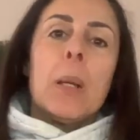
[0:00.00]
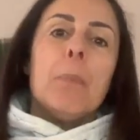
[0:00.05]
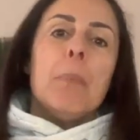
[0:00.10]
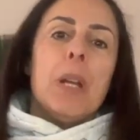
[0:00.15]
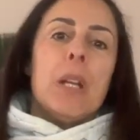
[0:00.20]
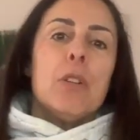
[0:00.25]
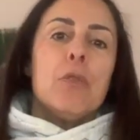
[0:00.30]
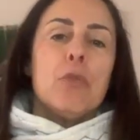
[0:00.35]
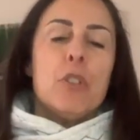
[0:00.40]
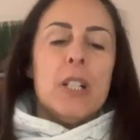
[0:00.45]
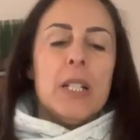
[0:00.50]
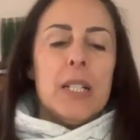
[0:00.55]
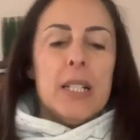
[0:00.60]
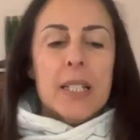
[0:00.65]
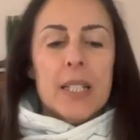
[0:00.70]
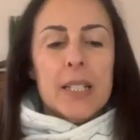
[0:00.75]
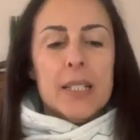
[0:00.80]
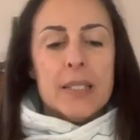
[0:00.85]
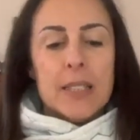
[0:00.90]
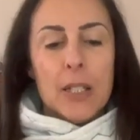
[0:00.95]
But it
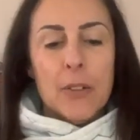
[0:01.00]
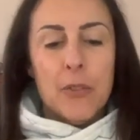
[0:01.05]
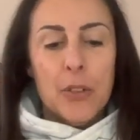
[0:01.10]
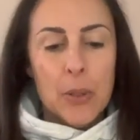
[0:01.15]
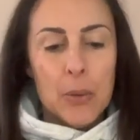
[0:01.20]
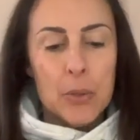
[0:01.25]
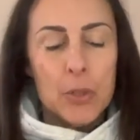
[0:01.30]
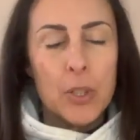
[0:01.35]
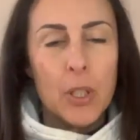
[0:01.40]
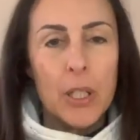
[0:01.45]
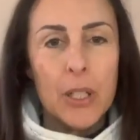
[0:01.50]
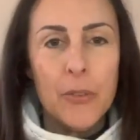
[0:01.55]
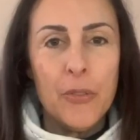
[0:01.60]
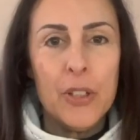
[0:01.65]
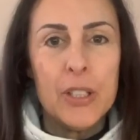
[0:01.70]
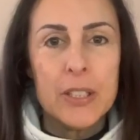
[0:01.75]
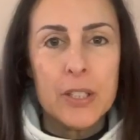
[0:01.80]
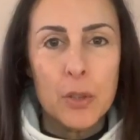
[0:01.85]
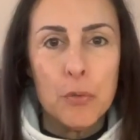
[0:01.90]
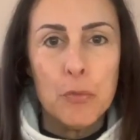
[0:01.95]
really is, if
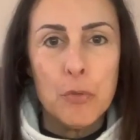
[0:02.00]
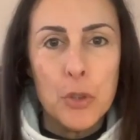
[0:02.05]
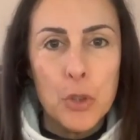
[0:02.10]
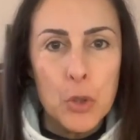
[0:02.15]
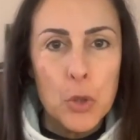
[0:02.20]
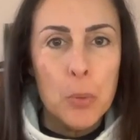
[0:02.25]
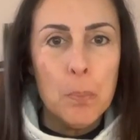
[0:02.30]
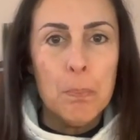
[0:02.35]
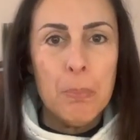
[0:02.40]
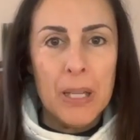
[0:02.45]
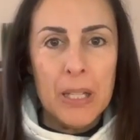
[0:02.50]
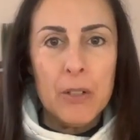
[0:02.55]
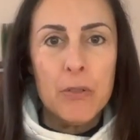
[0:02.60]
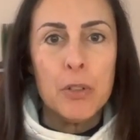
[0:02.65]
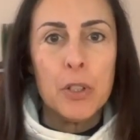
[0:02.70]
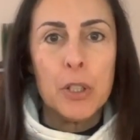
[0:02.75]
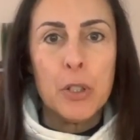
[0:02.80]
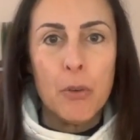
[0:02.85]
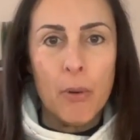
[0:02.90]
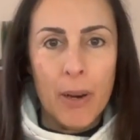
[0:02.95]
it's a real big
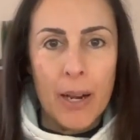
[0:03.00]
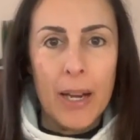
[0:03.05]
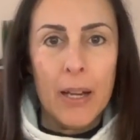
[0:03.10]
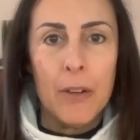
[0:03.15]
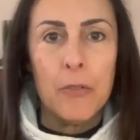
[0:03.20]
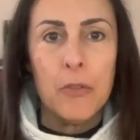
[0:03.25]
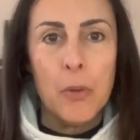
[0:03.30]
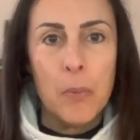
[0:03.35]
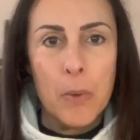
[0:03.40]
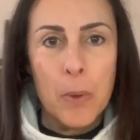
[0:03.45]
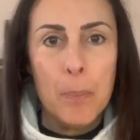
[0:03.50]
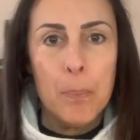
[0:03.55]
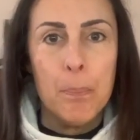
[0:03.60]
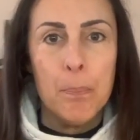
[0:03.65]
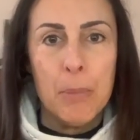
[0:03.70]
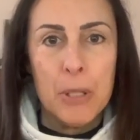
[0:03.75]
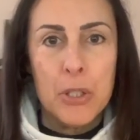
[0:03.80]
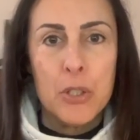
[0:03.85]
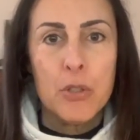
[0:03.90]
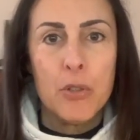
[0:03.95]
regret from the
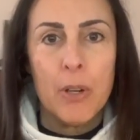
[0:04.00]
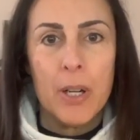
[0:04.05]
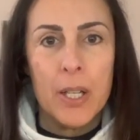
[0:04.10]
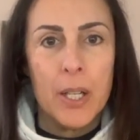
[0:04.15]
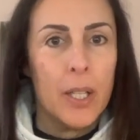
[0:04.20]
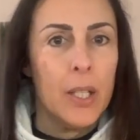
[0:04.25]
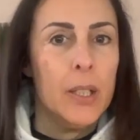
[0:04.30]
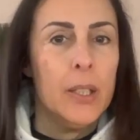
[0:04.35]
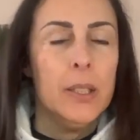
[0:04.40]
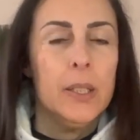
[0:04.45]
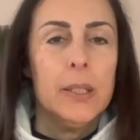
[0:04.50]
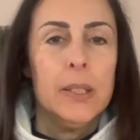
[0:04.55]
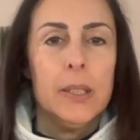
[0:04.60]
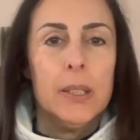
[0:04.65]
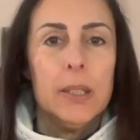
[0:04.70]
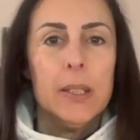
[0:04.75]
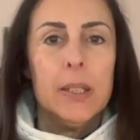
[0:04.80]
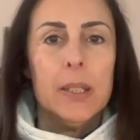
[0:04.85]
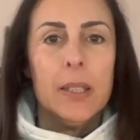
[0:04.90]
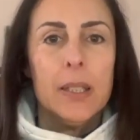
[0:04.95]
betrayer,
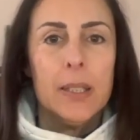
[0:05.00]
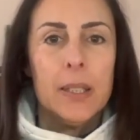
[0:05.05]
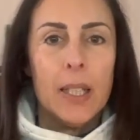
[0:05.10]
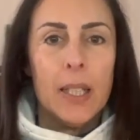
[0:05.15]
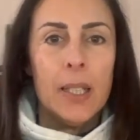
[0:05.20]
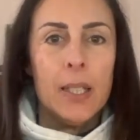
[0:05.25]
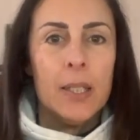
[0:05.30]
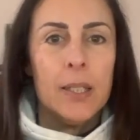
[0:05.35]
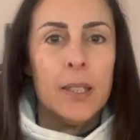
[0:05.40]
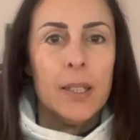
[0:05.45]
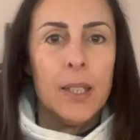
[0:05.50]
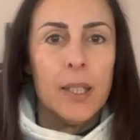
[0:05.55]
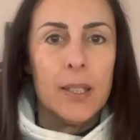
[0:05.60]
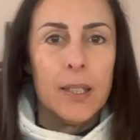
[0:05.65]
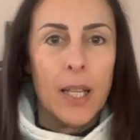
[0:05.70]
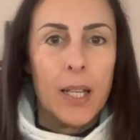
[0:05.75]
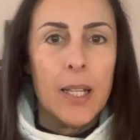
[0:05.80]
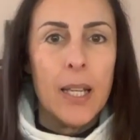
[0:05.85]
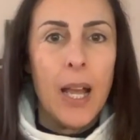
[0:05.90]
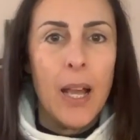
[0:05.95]
then
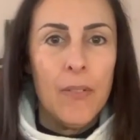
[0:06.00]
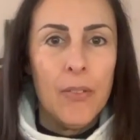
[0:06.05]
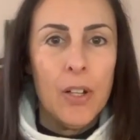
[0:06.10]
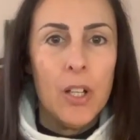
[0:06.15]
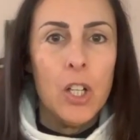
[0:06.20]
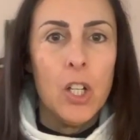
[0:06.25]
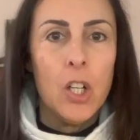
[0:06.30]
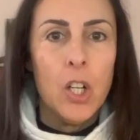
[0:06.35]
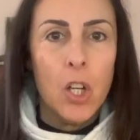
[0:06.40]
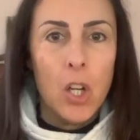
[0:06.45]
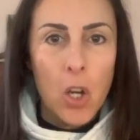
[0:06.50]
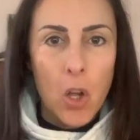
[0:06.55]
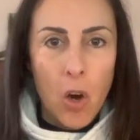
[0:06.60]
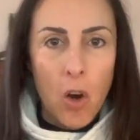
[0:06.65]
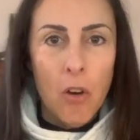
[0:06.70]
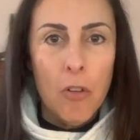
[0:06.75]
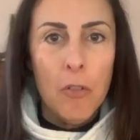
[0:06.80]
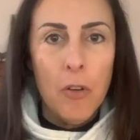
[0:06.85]
they have a lot